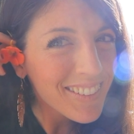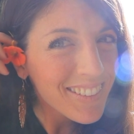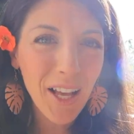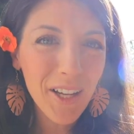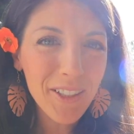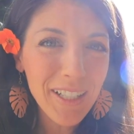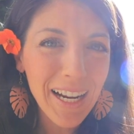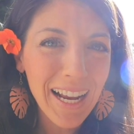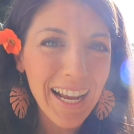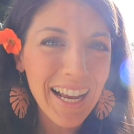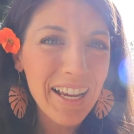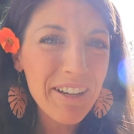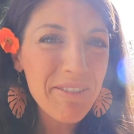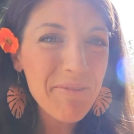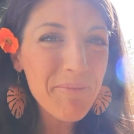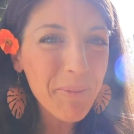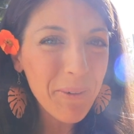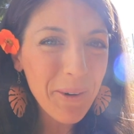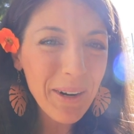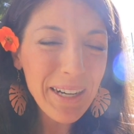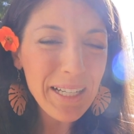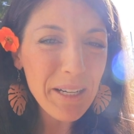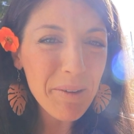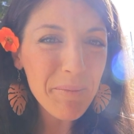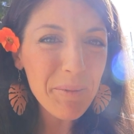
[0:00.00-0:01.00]
All right, and
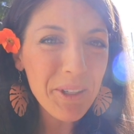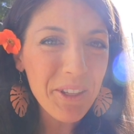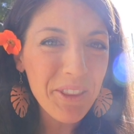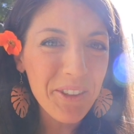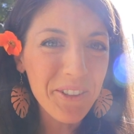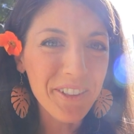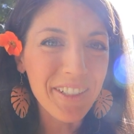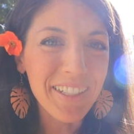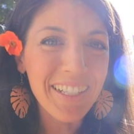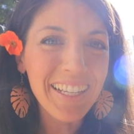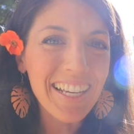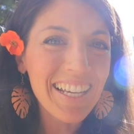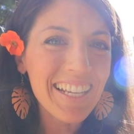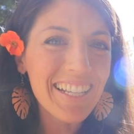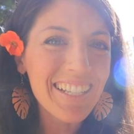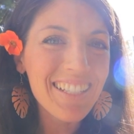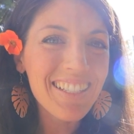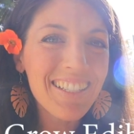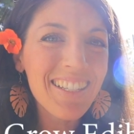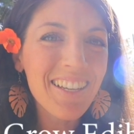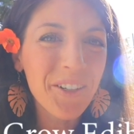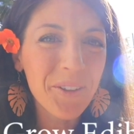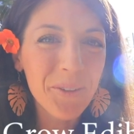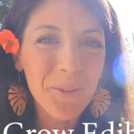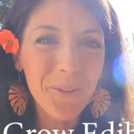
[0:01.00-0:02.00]
point number three
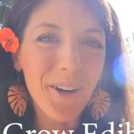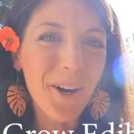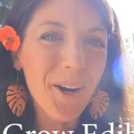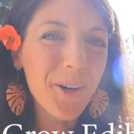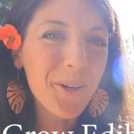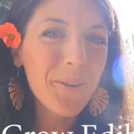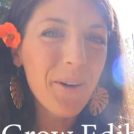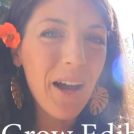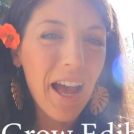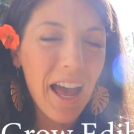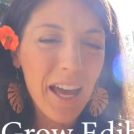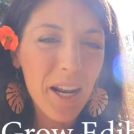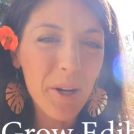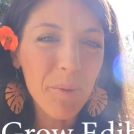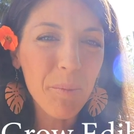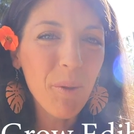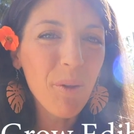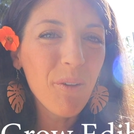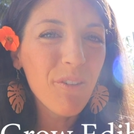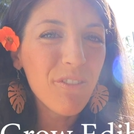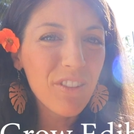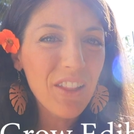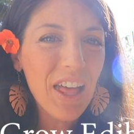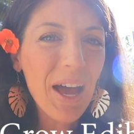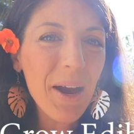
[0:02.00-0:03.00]
is grow
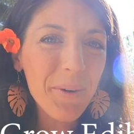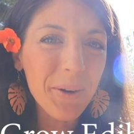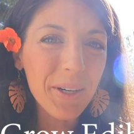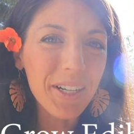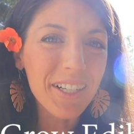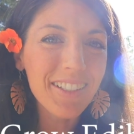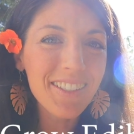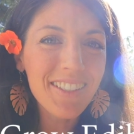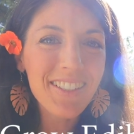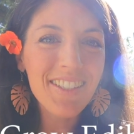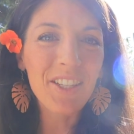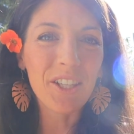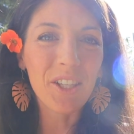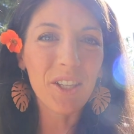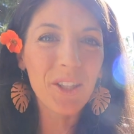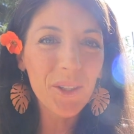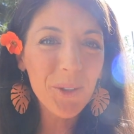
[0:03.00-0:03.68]
edible flowers.